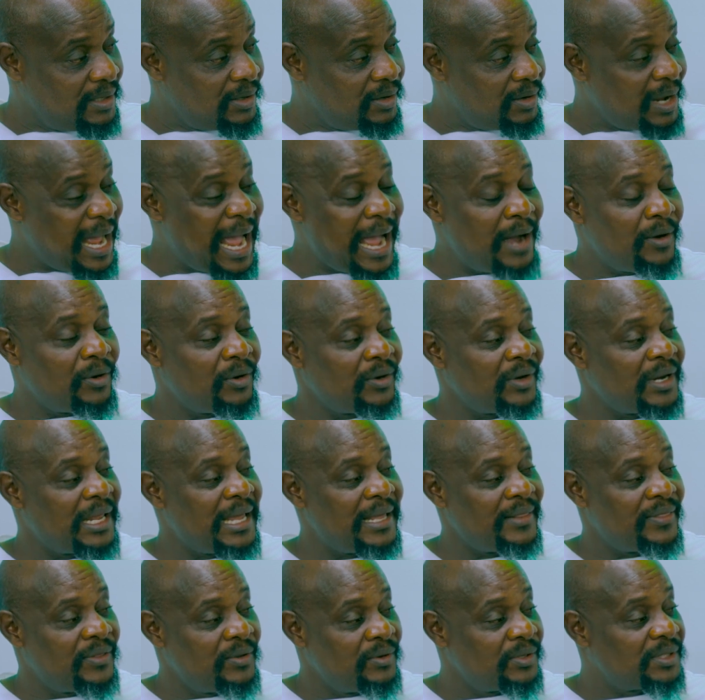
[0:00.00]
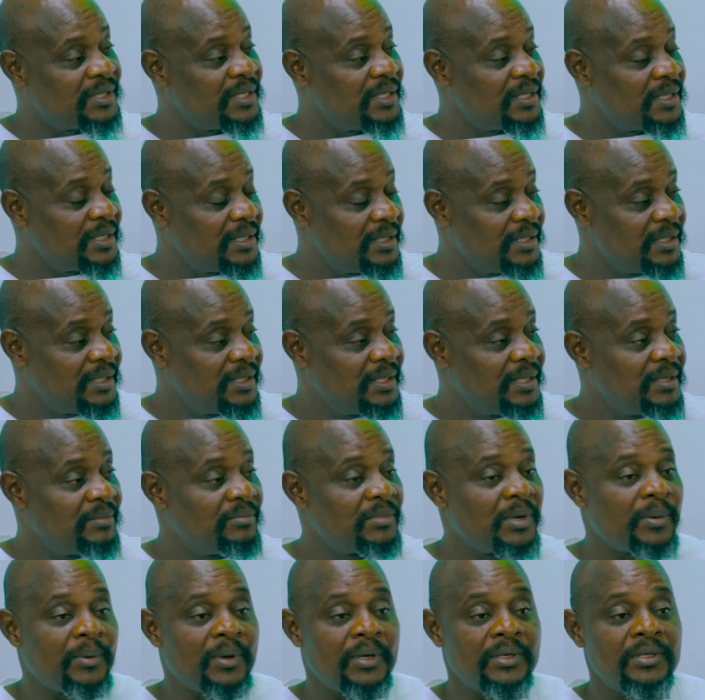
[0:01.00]
How on earth do you think
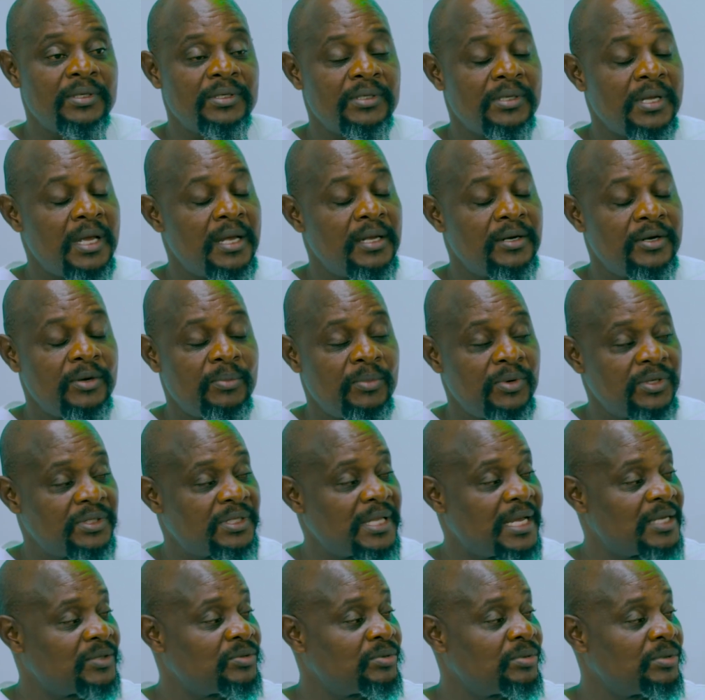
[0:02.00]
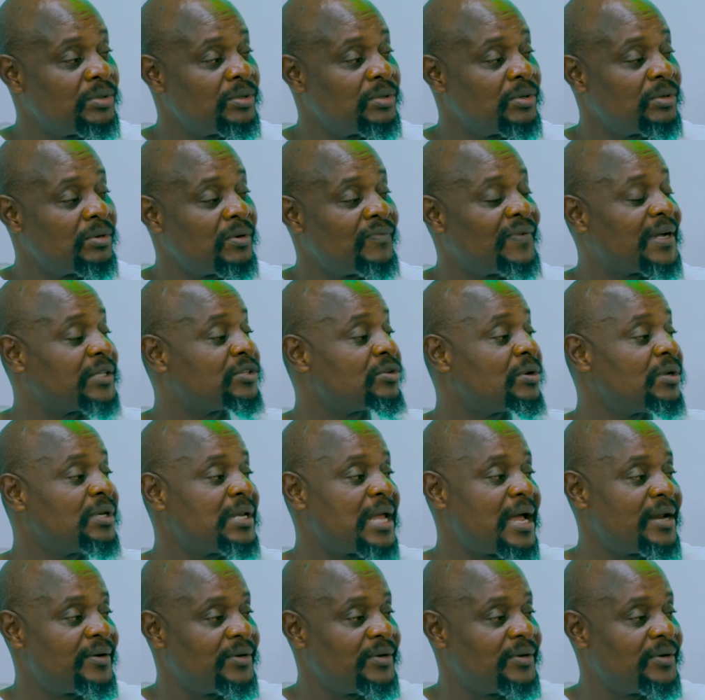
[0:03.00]
Remo Stars will overturn that